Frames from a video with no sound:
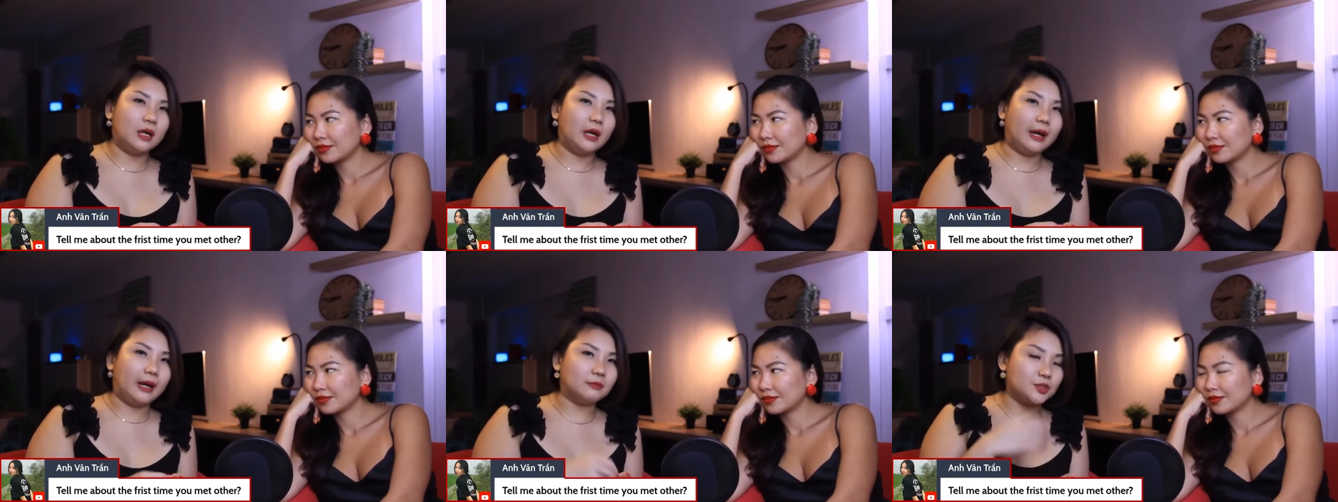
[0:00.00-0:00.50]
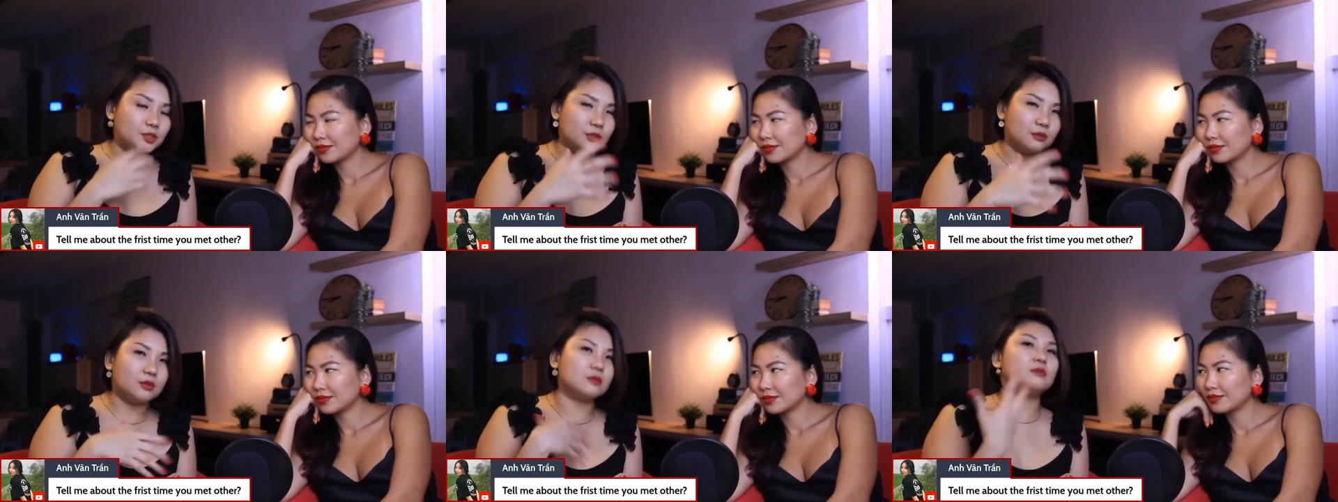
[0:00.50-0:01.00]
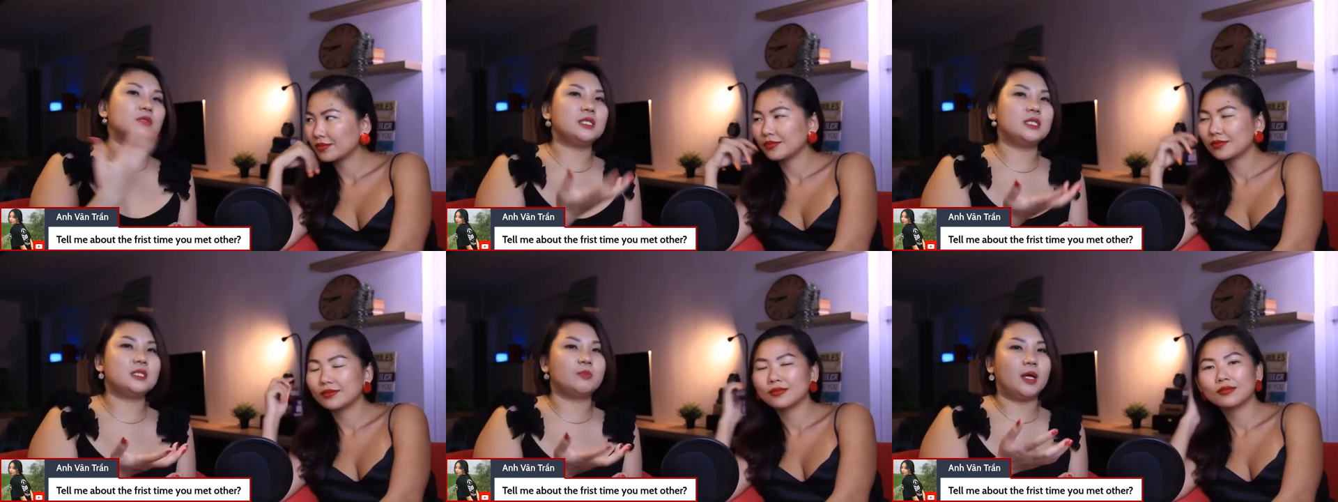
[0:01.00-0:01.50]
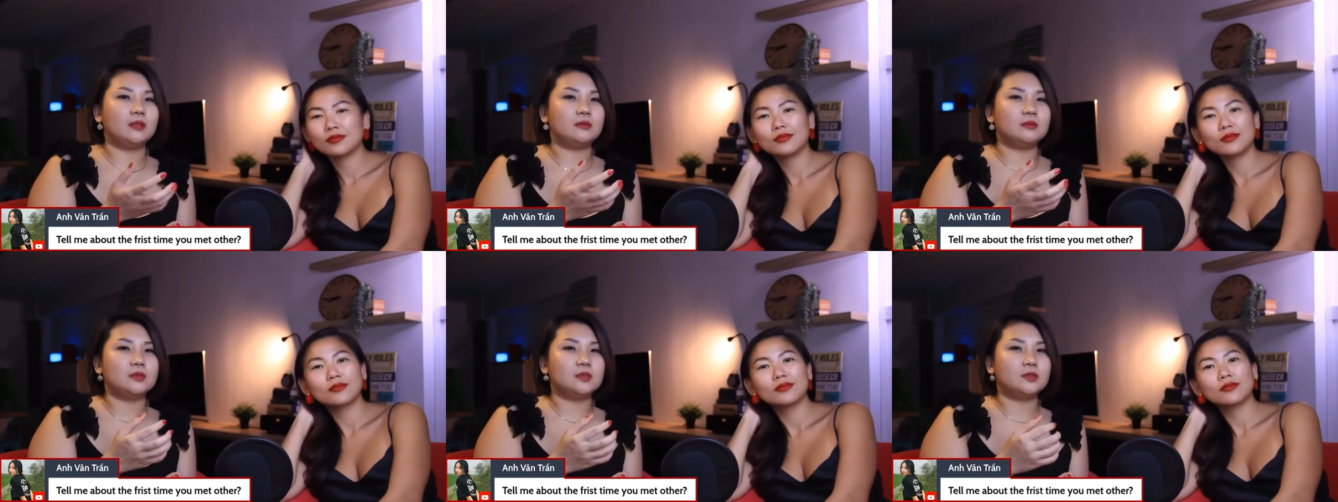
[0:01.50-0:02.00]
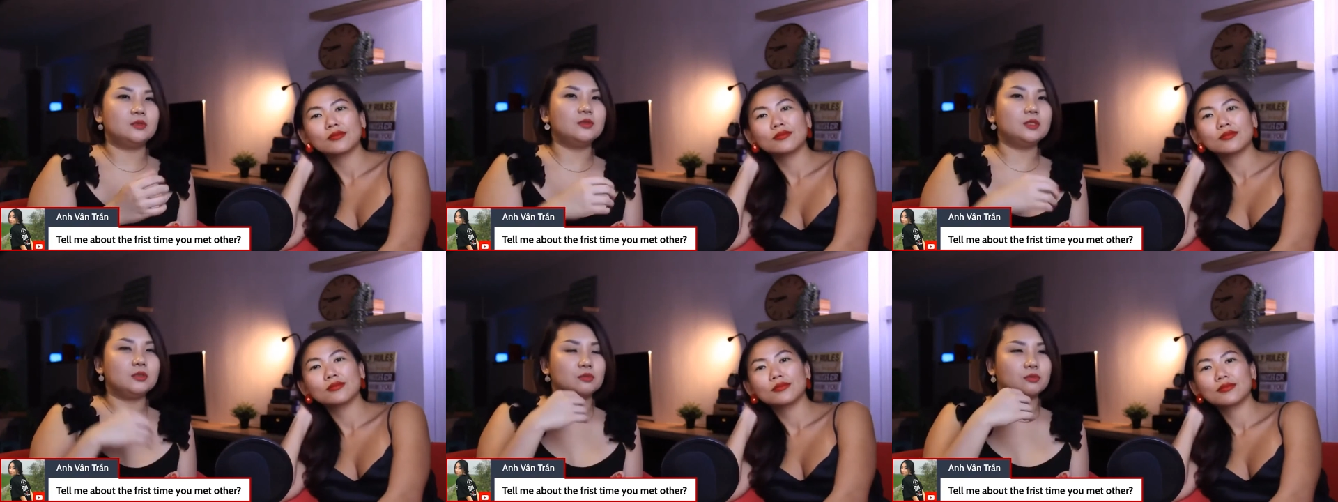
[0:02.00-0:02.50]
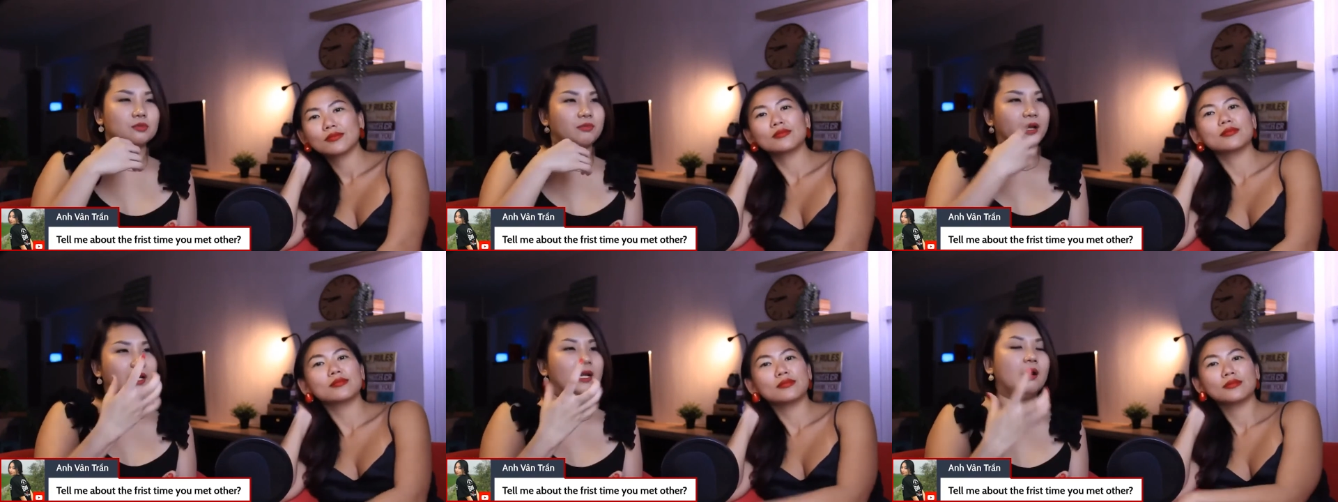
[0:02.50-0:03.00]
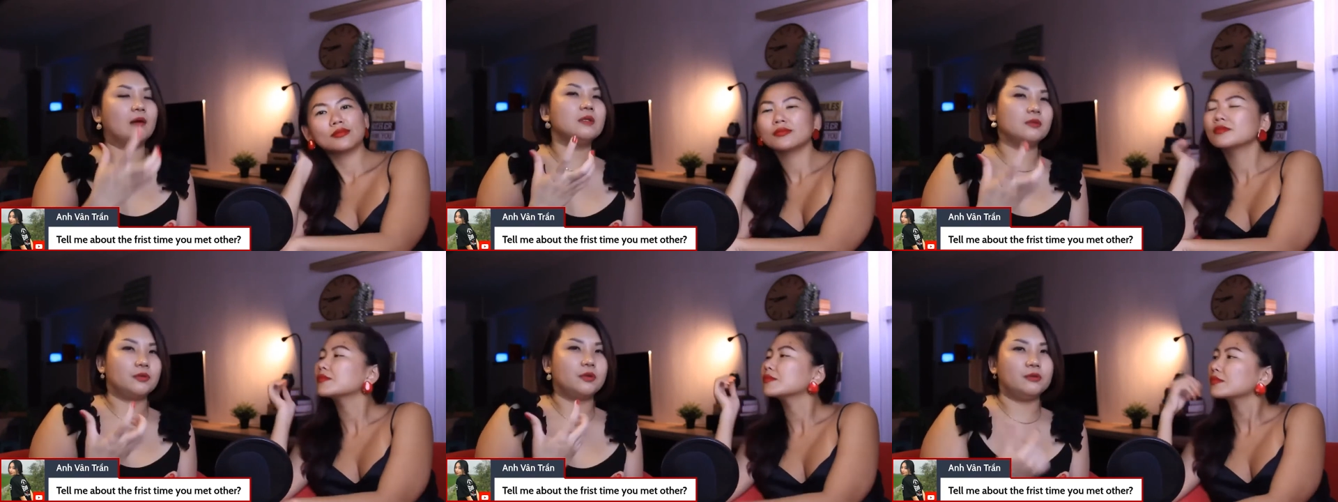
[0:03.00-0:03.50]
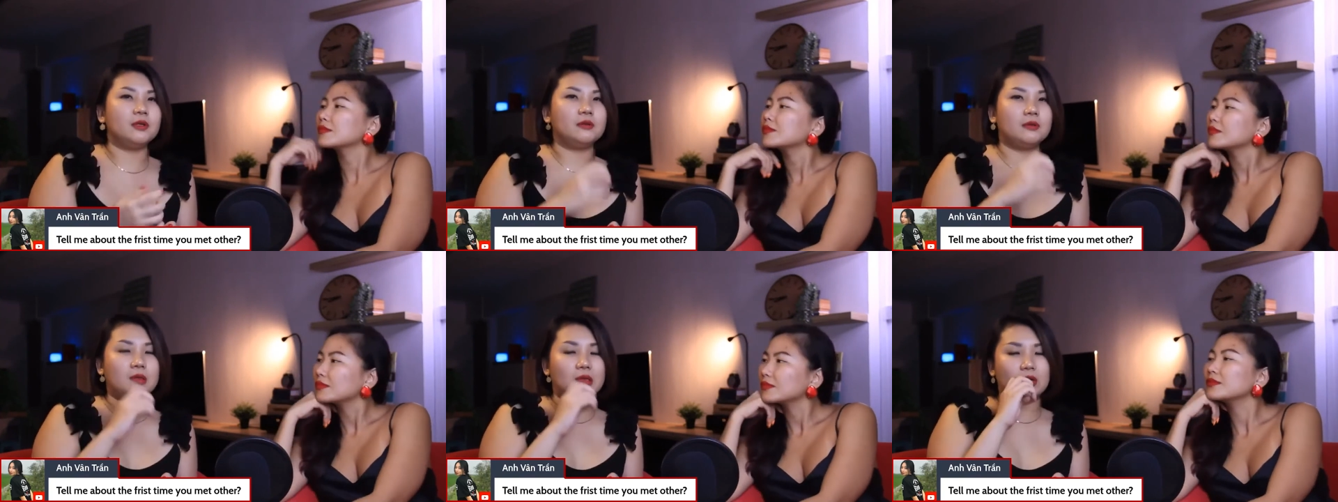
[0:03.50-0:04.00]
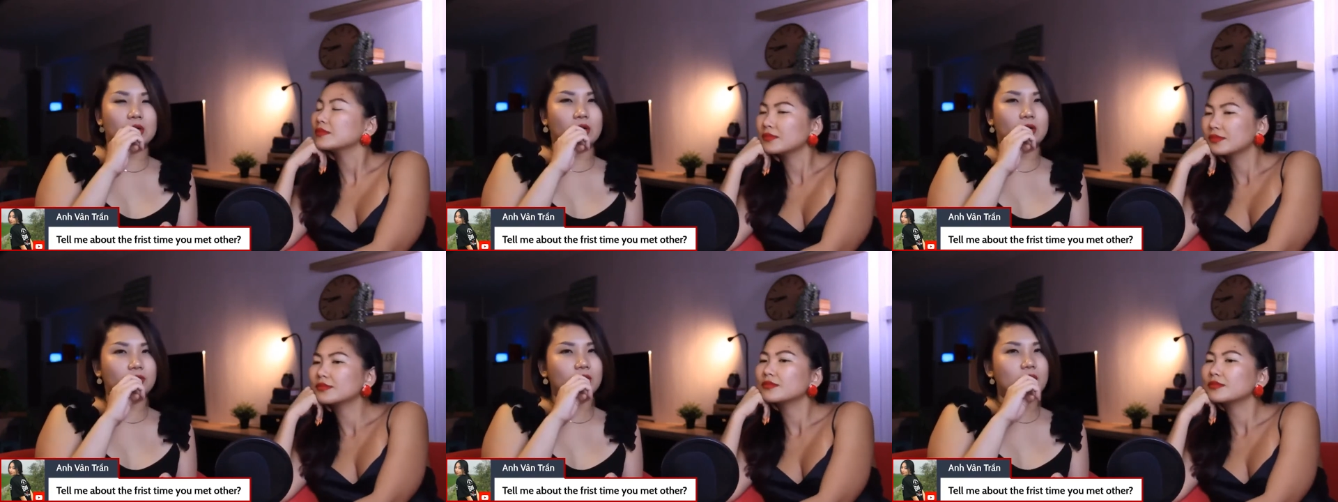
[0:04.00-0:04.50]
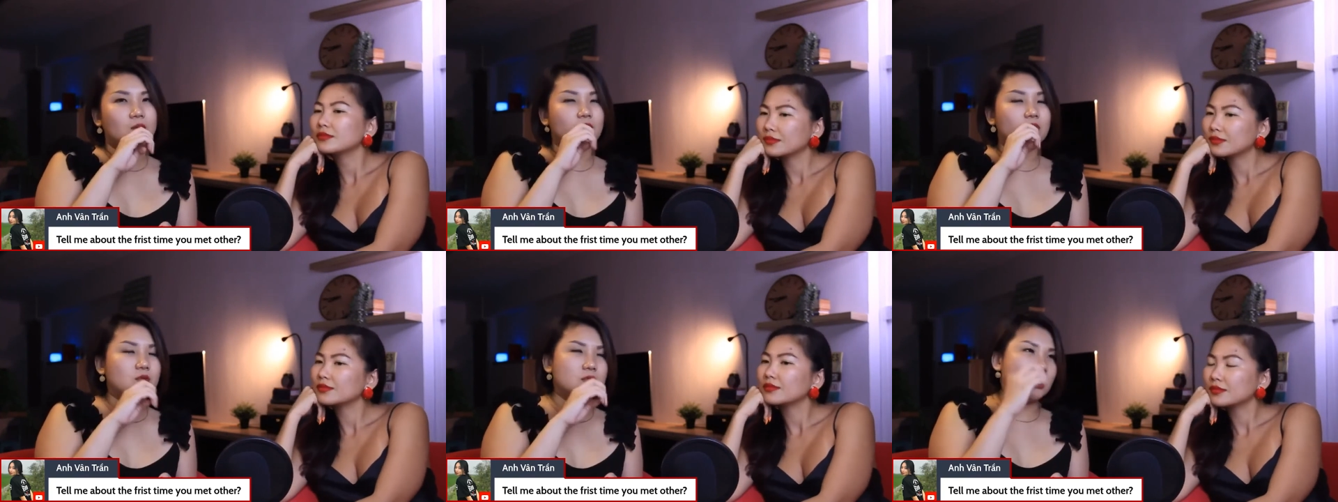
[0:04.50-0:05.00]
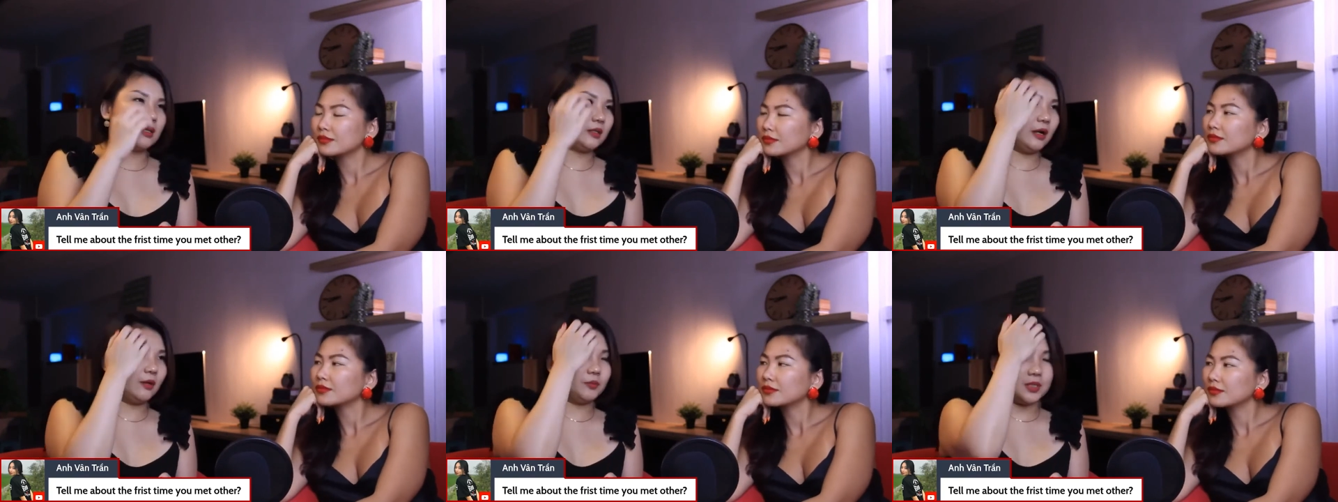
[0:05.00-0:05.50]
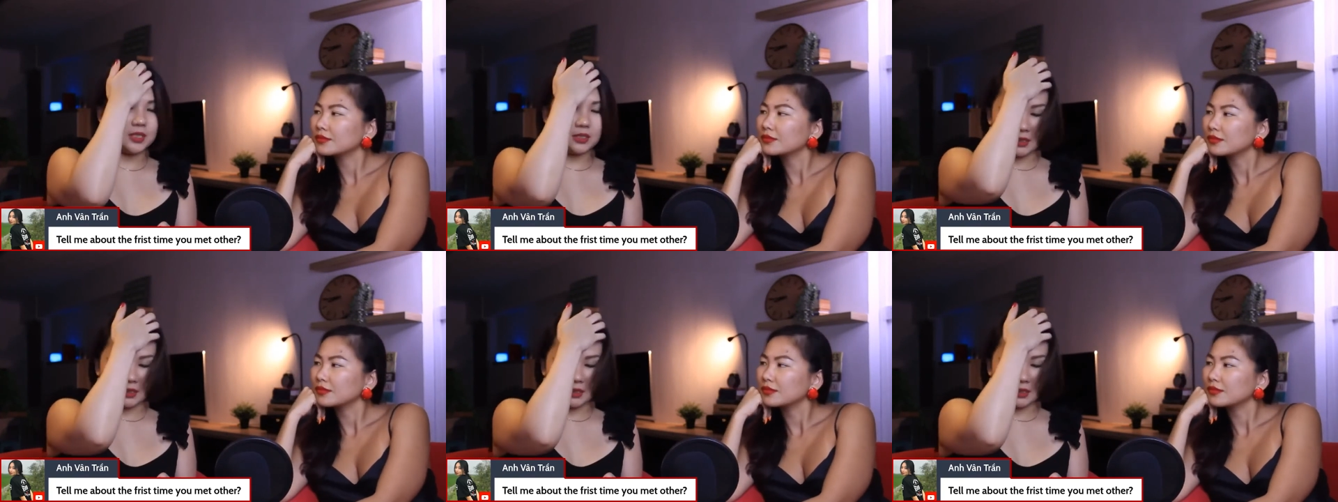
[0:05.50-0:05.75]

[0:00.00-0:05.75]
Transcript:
Speaker 1: I'm sure you need to release, but you need to find an outlet for it. Mm. Go hmm. see a therapist, see a